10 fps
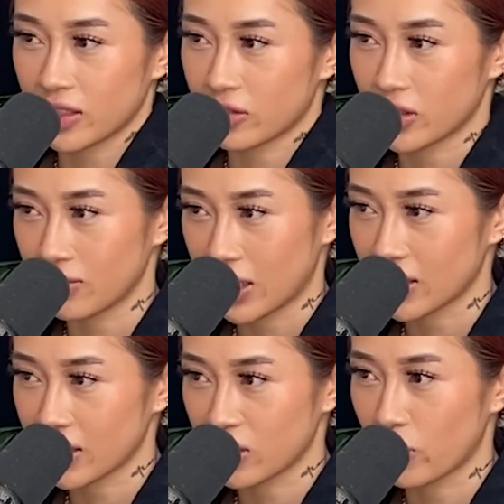crib
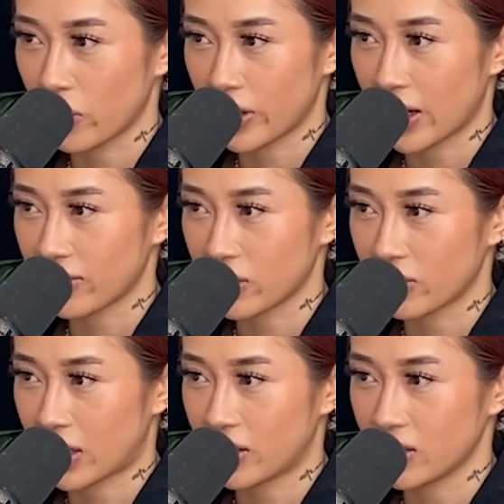like gets boring after a while,